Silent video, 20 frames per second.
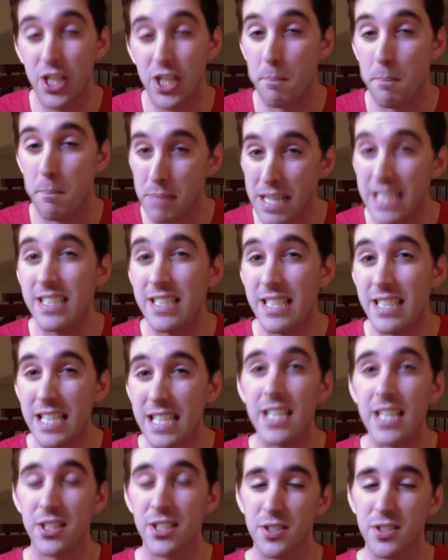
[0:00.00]
big
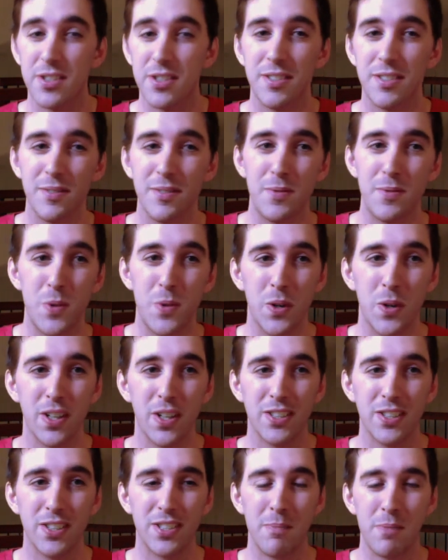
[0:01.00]
tease
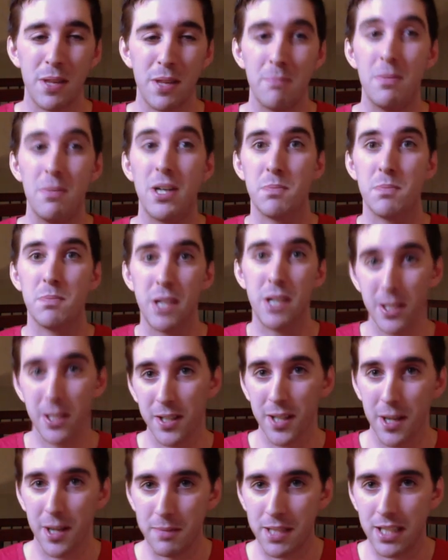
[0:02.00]
for something much bigger
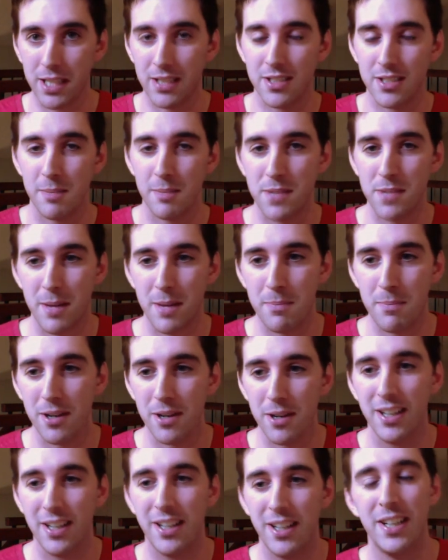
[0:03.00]
coming in
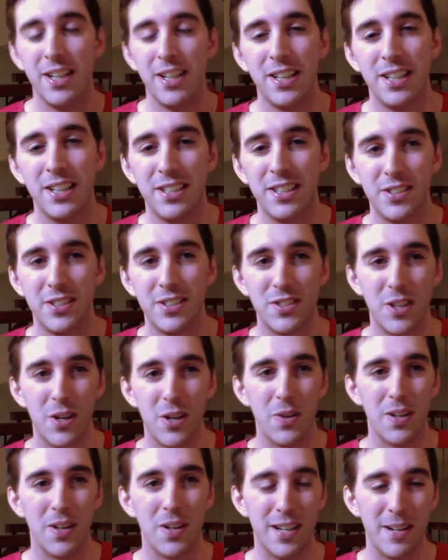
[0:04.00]
September.
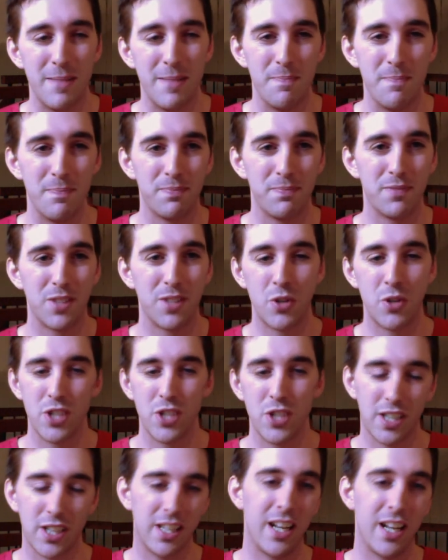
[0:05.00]
So go
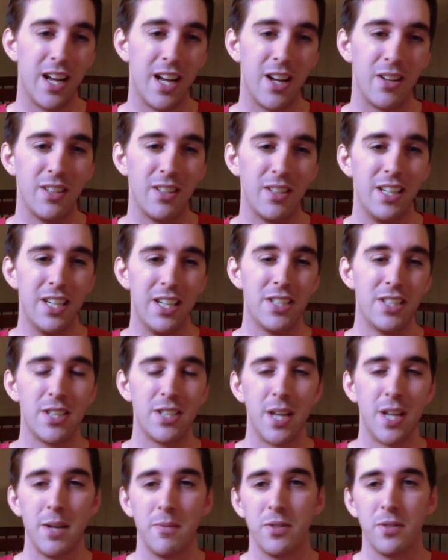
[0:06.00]
check that out.
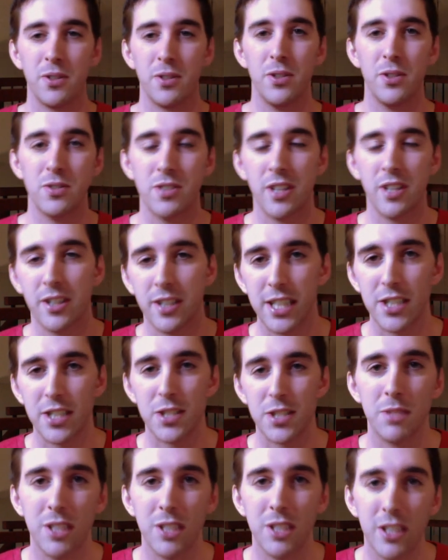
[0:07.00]
Sign up for the newsletter, get
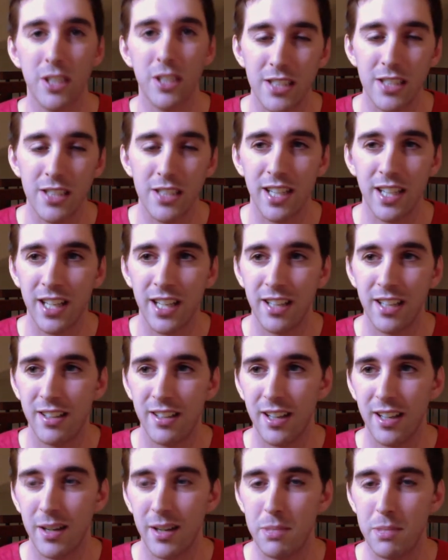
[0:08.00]
some goodies, and
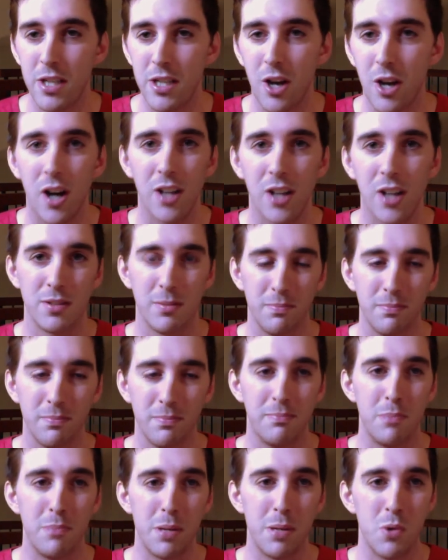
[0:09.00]
be awesome.
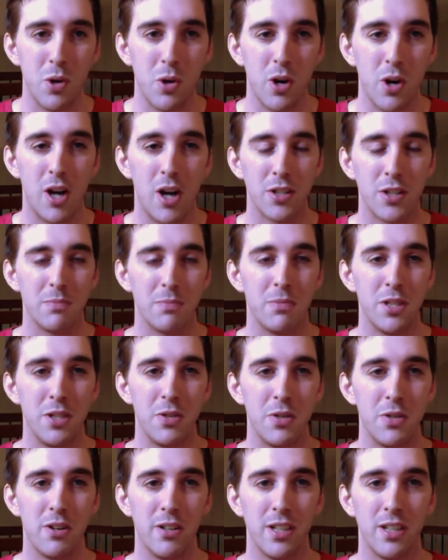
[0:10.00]
Be more awesome than you
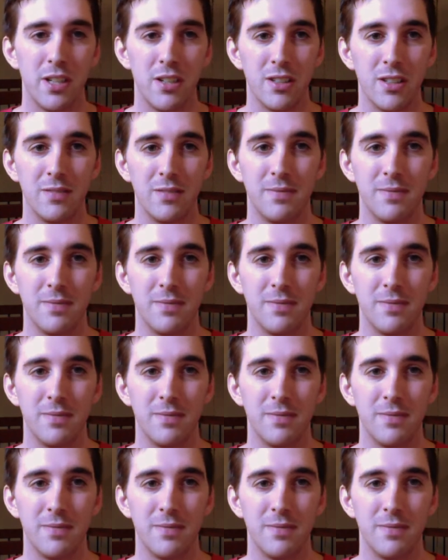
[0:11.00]
already are.